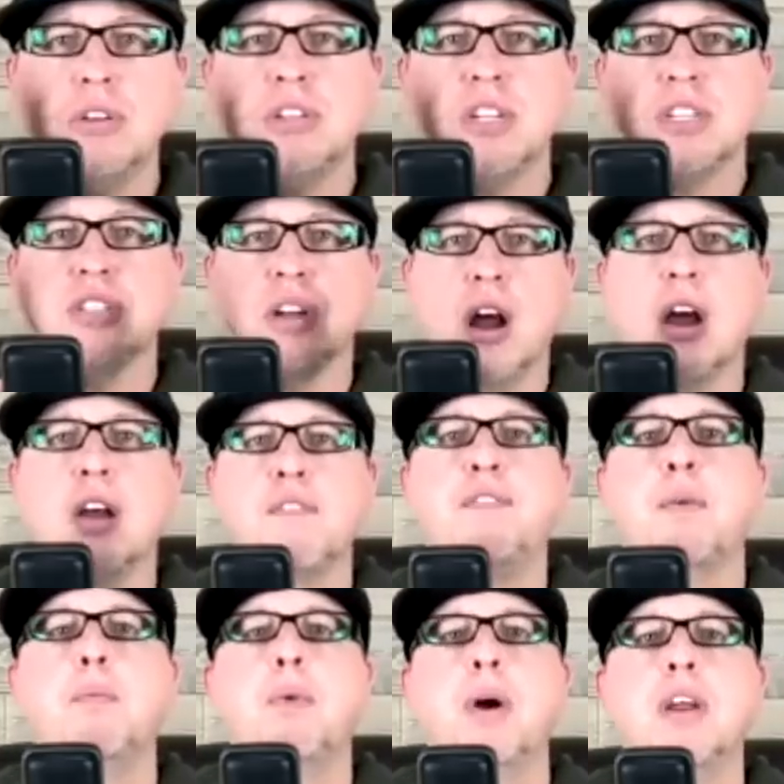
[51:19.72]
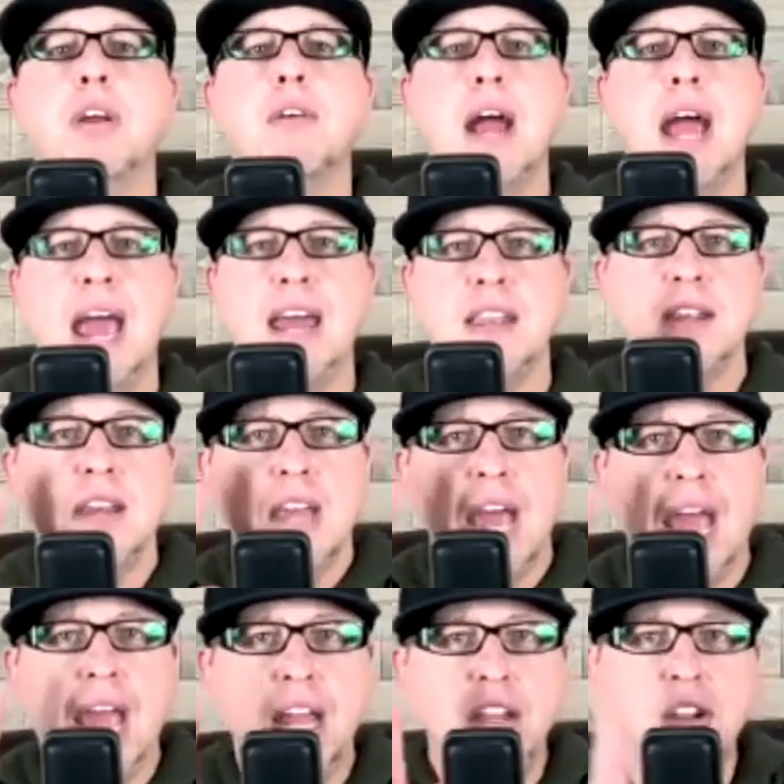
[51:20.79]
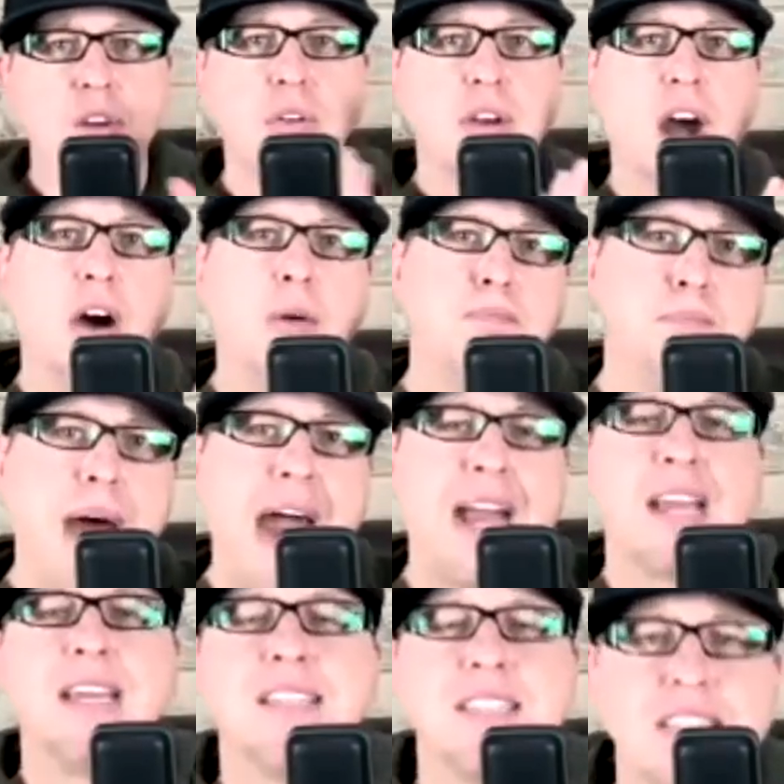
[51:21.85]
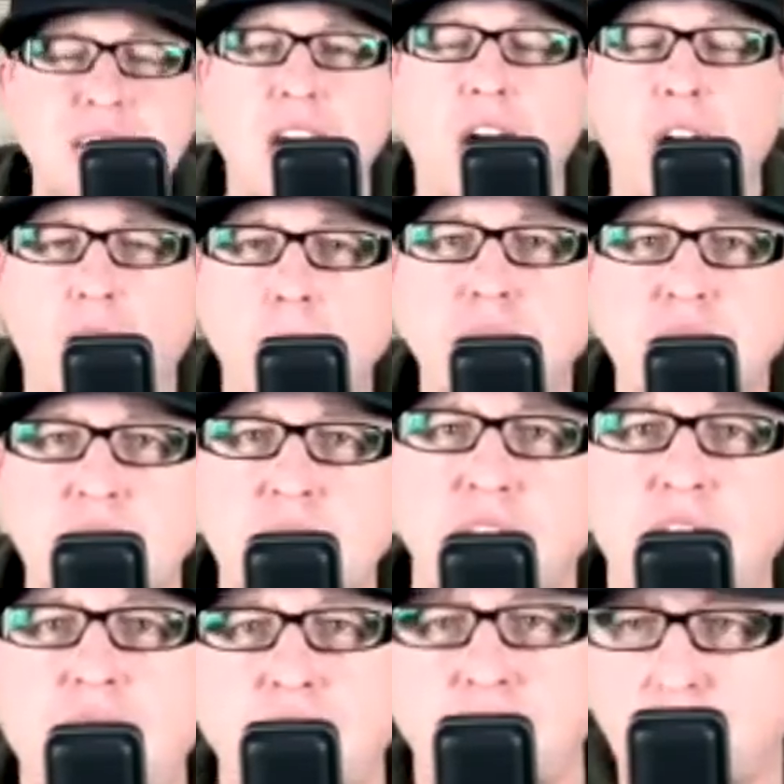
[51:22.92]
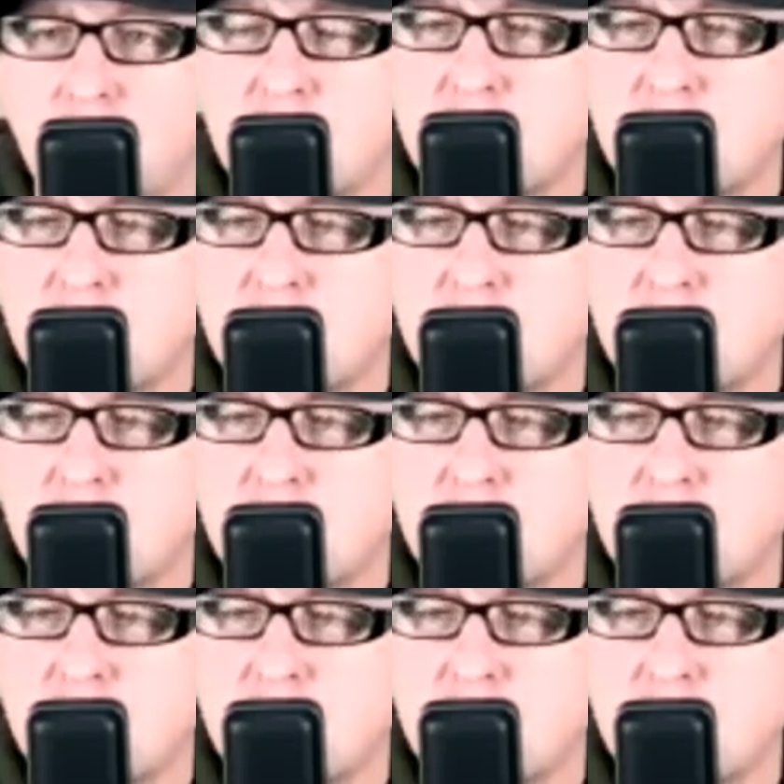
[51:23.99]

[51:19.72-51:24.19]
just turn from where you're at and you go back into the arms of the Father. Look at the